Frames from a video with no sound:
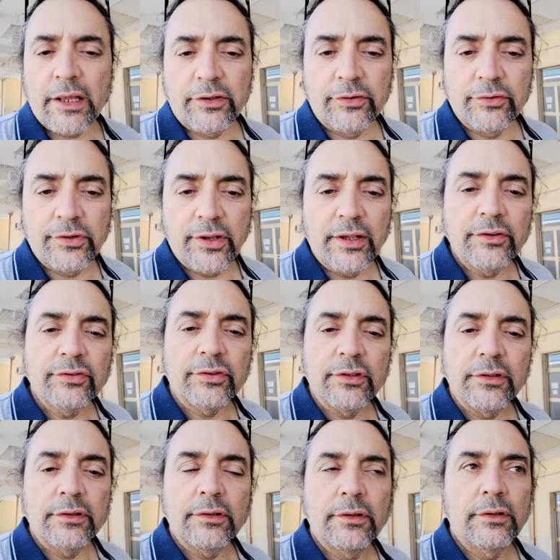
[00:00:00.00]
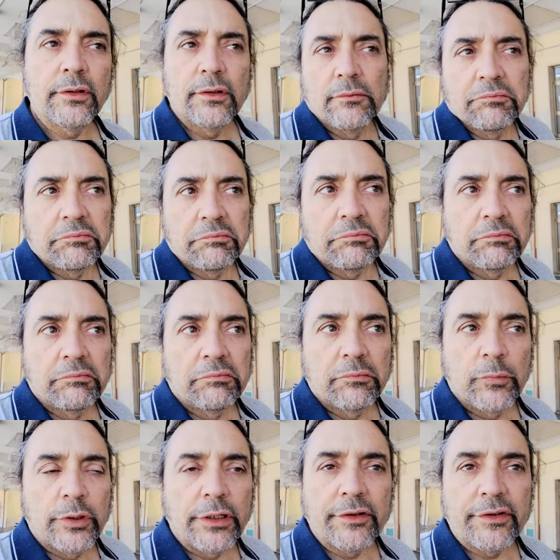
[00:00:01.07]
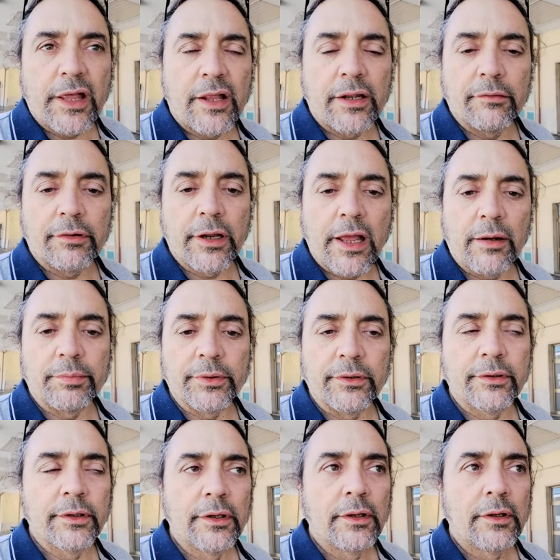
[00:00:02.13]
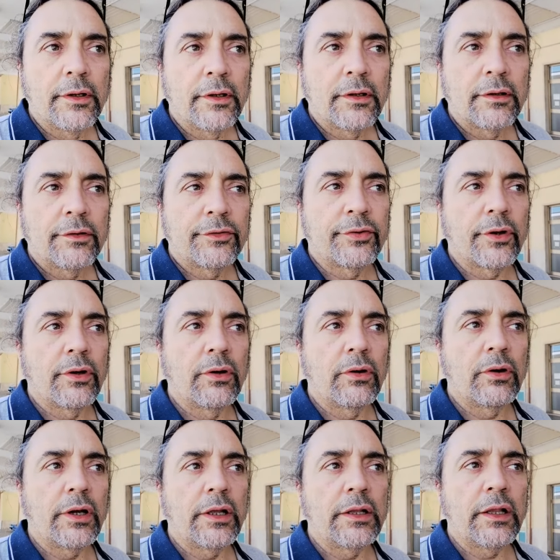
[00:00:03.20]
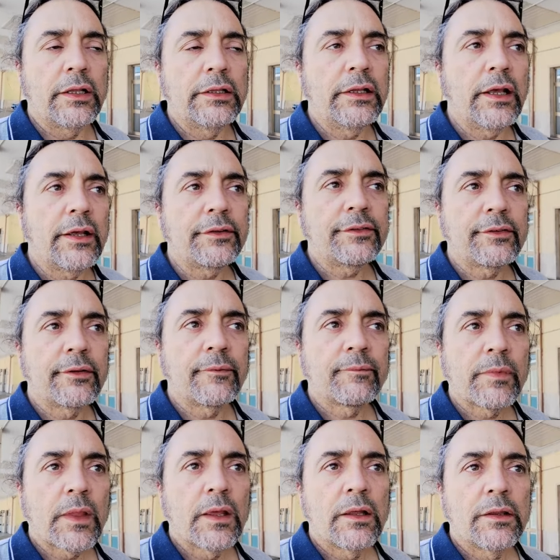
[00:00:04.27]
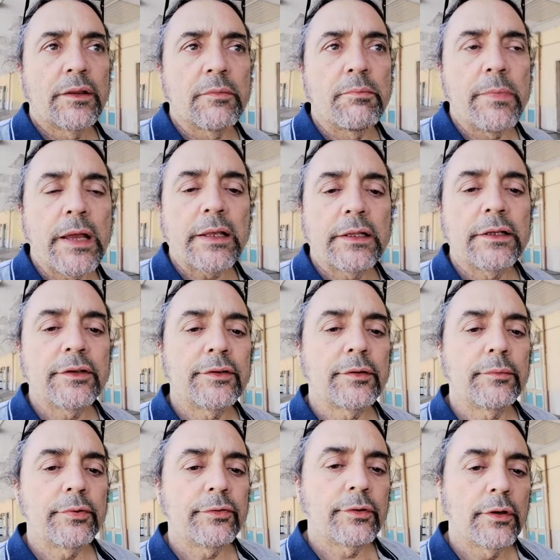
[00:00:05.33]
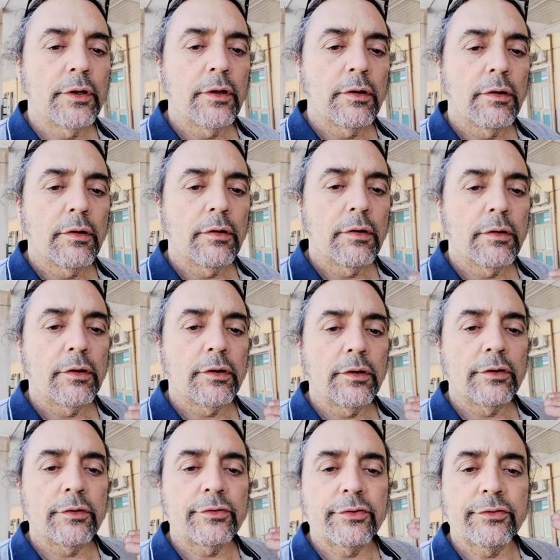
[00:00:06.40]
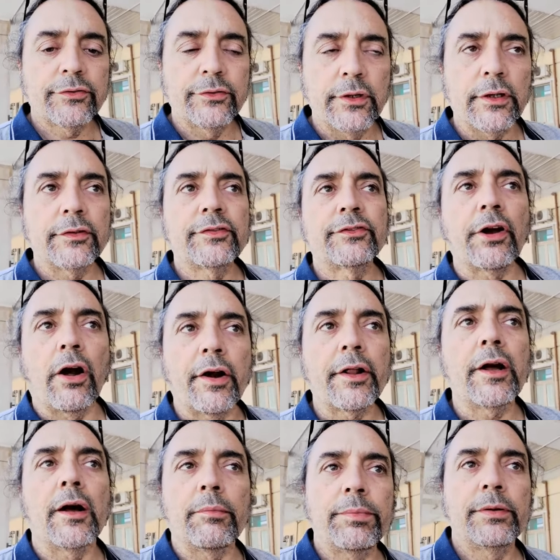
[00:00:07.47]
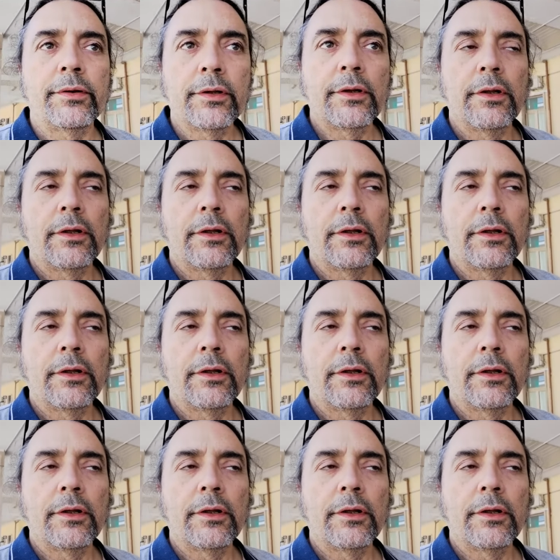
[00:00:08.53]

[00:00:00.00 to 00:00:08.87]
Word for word: an accusation. When has that ever happened? So, and, and yet, the mechanisms st- start up,